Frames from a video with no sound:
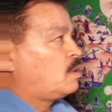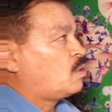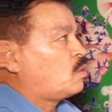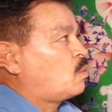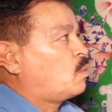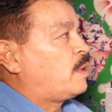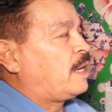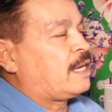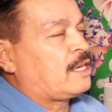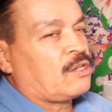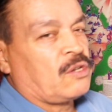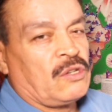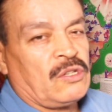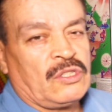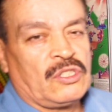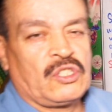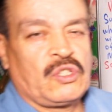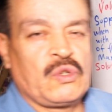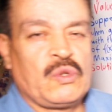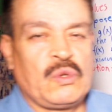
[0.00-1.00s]

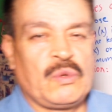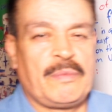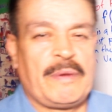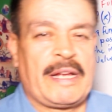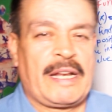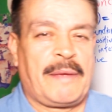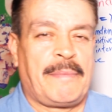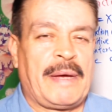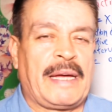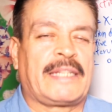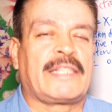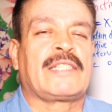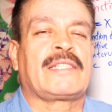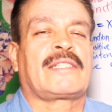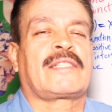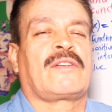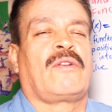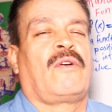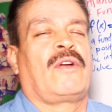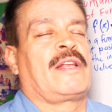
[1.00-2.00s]
Welcome to
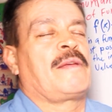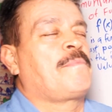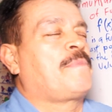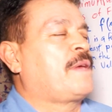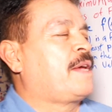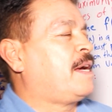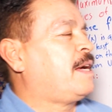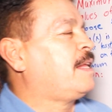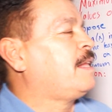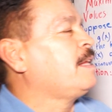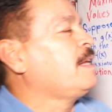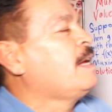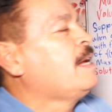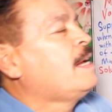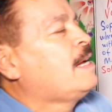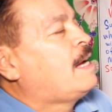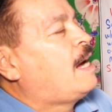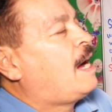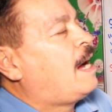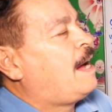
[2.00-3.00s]
Maremaris Olympiad.
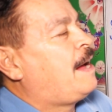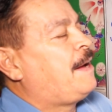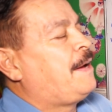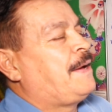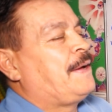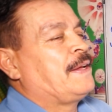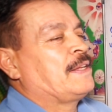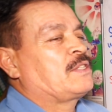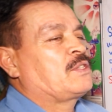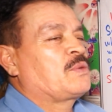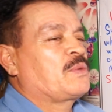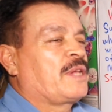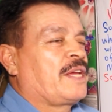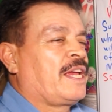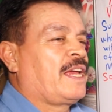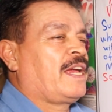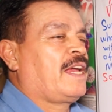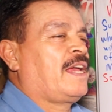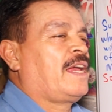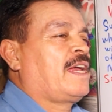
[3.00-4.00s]
Uh,
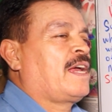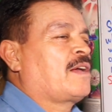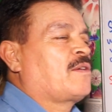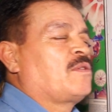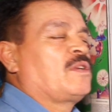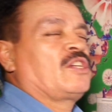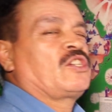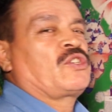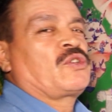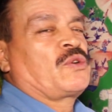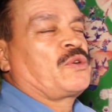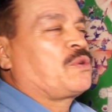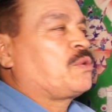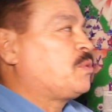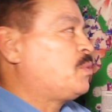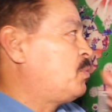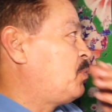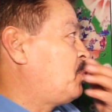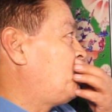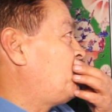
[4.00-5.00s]
today I'm going to show
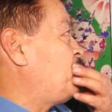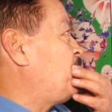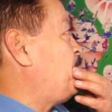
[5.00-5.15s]
you